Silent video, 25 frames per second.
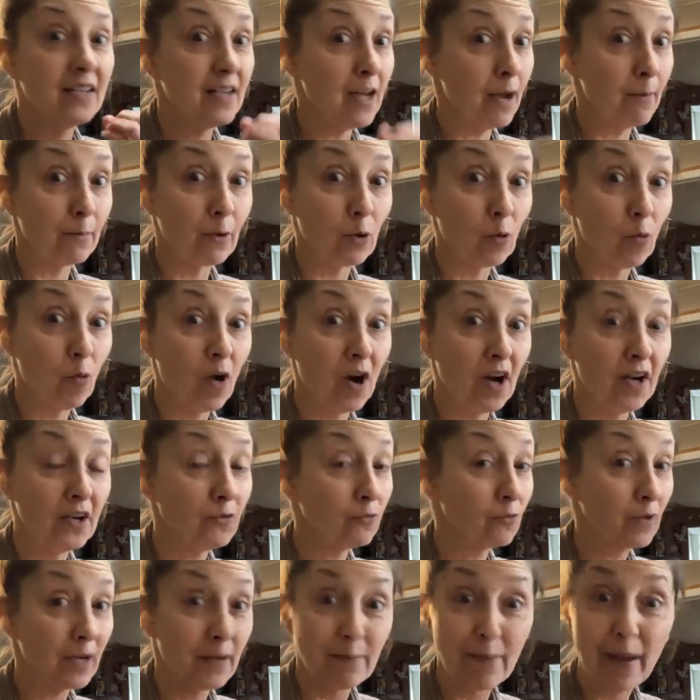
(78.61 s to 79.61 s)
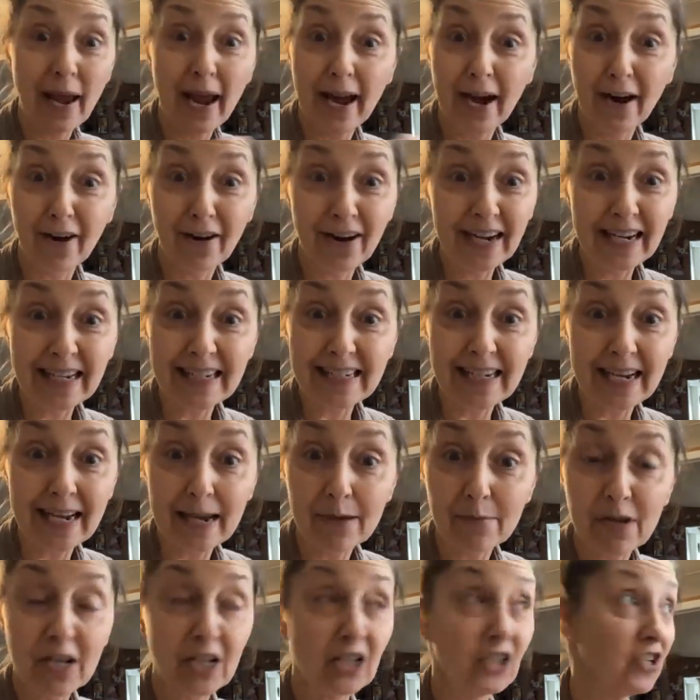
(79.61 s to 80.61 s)
Number one, repair any
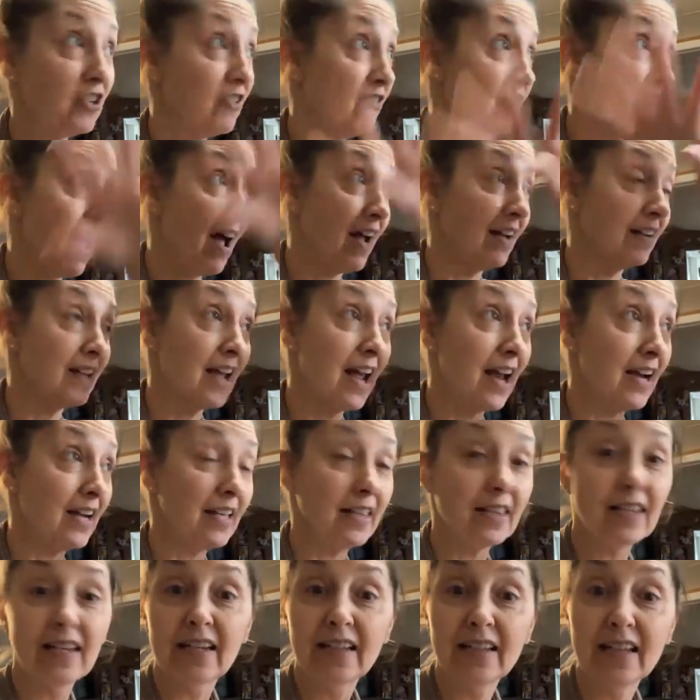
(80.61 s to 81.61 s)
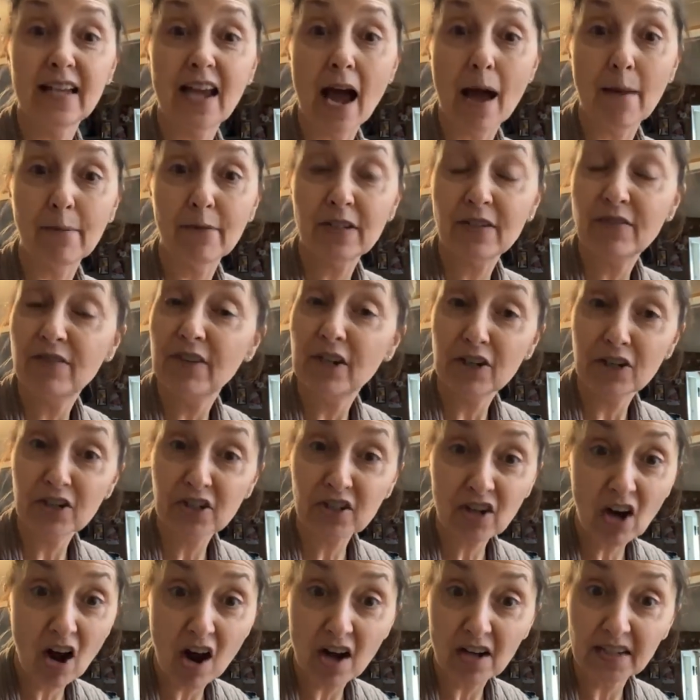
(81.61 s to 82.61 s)
damage that anything in the atmosphere is
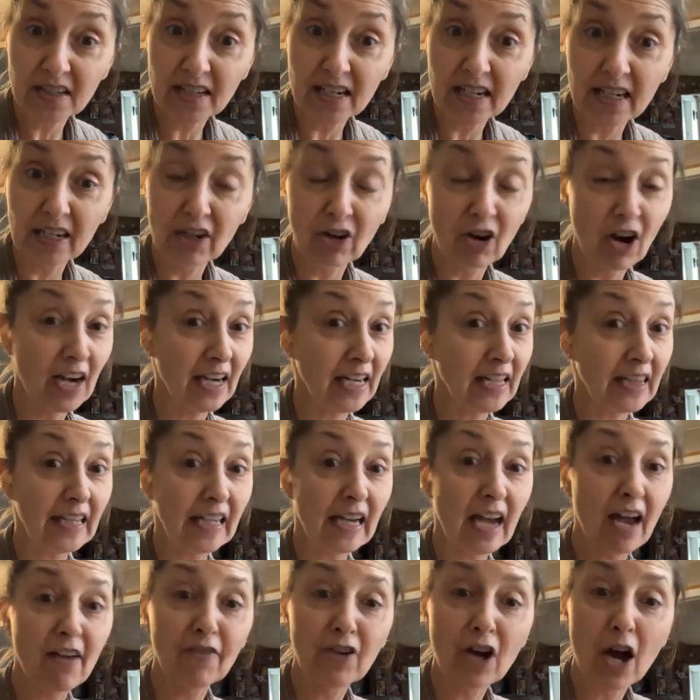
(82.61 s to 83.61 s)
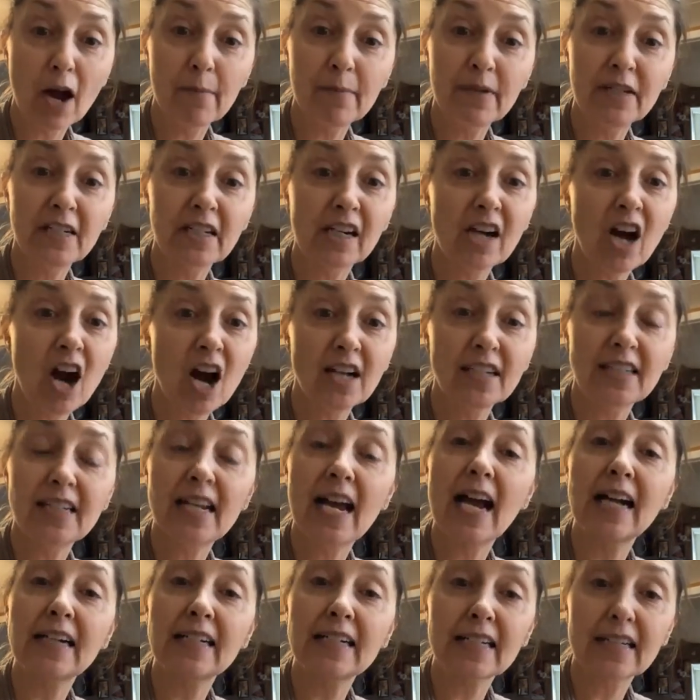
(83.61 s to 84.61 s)
causing or anything I've come into
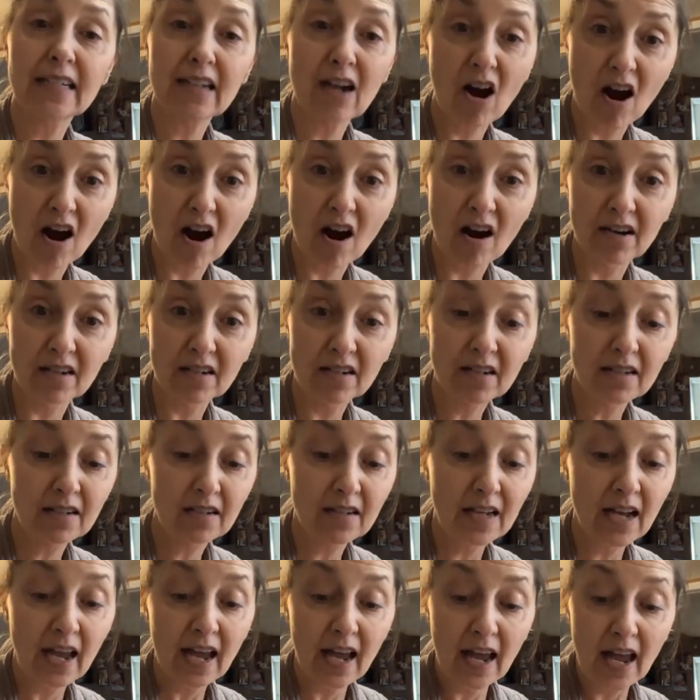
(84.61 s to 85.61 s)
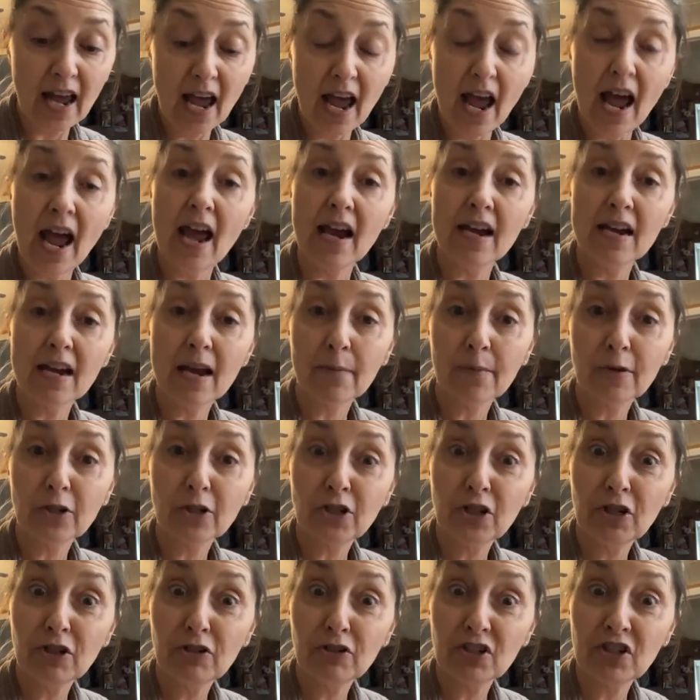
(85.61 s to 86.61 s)
contact has caused. And number
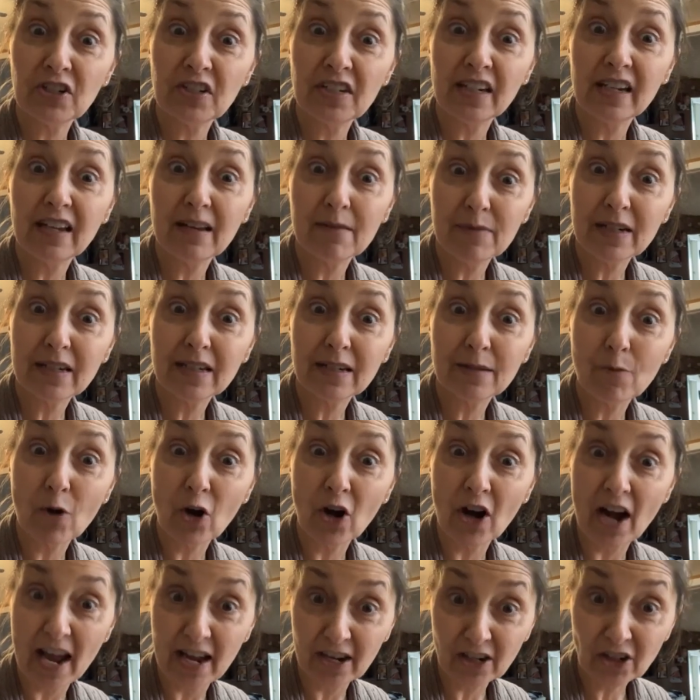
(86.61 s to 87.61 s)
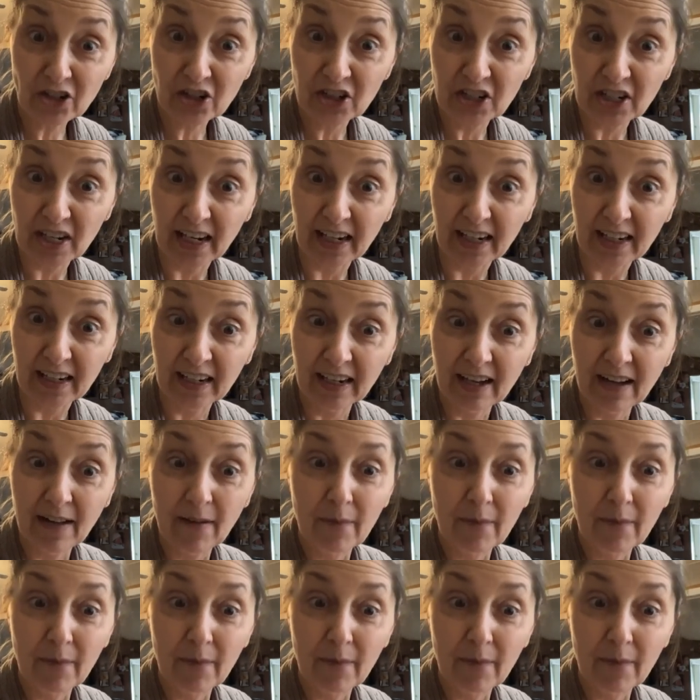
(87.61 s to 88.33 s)
two, just to give me some more energy